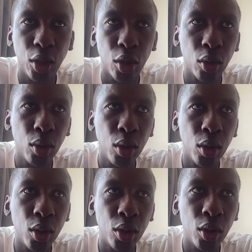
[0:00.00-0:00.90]
know.
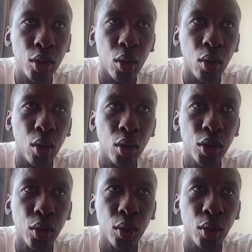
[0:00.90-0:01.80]
So
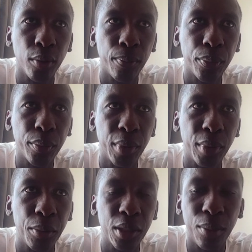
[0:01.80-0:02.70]
also
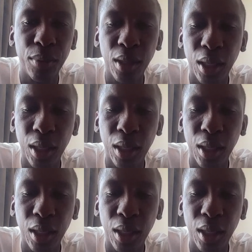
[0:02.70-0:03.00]
maybe something like